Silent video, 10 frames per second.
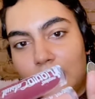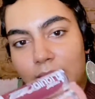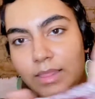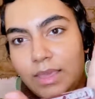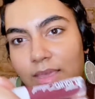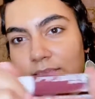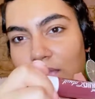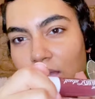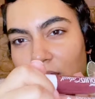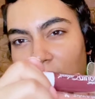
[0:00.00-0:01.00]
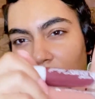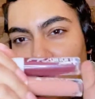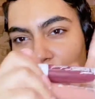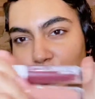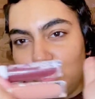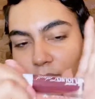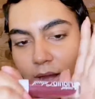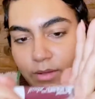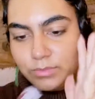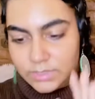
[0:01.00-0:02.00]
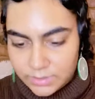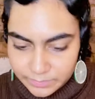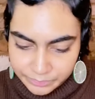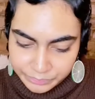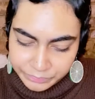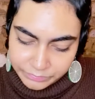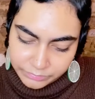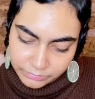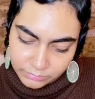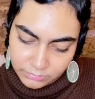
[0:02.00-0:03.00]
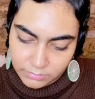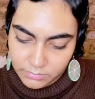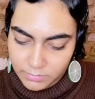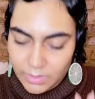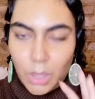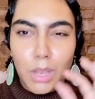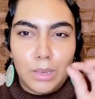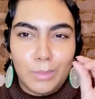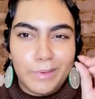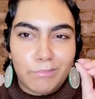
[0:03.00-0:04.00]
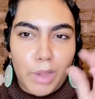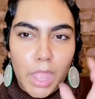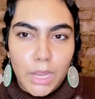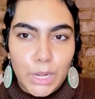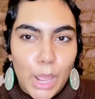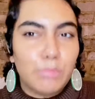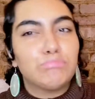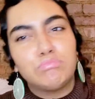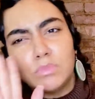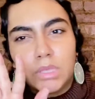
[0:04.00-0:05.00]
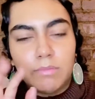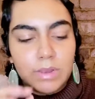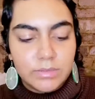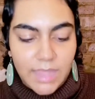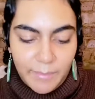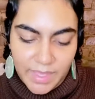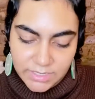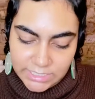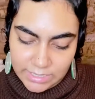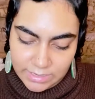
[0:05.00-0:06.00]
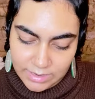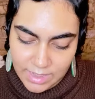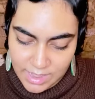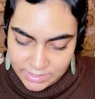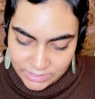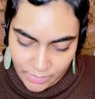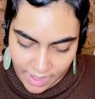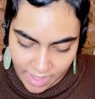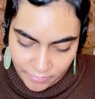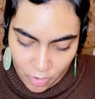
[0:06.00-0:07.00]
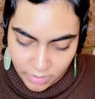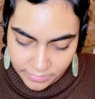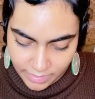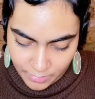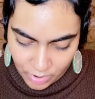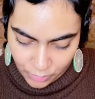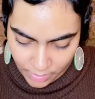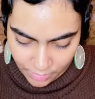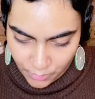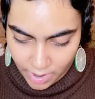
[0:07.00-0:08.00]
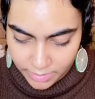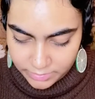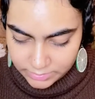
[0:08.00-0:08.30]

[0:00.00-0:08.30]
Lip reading: These are go-to browns. A little bit of red, you know, give a little dimension. So I have, all of them are Wet n Wild.